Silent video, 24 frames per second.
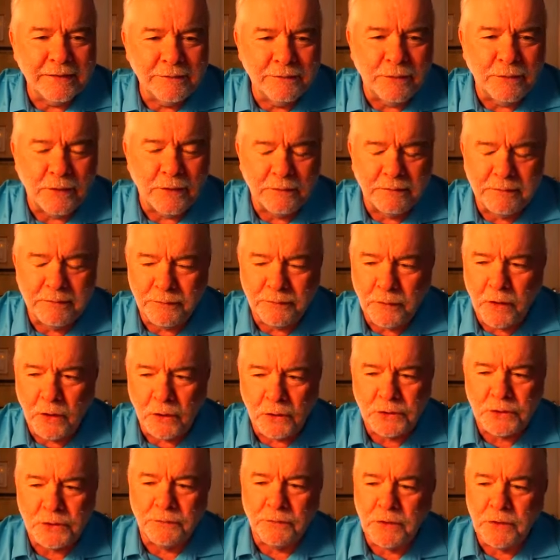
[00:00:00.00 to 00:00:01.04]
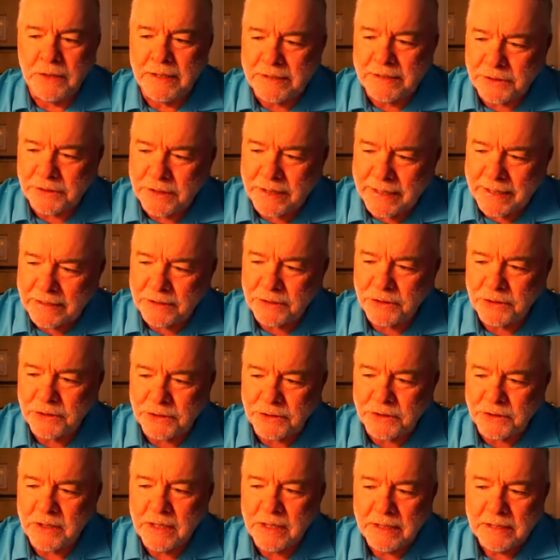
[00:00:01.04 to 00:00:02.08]
for, for those of you listening, I
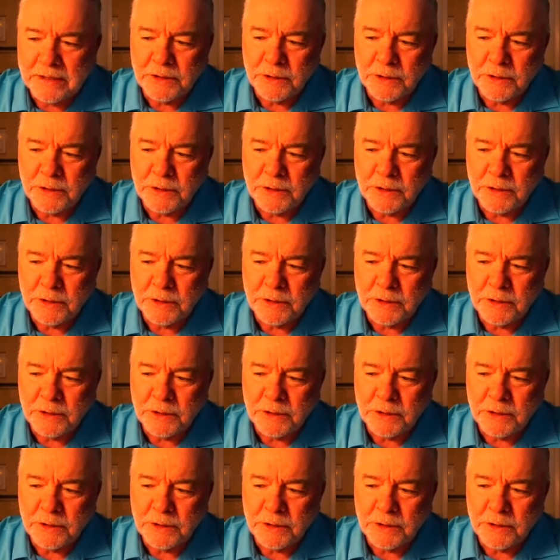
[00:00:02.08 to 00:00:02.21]
just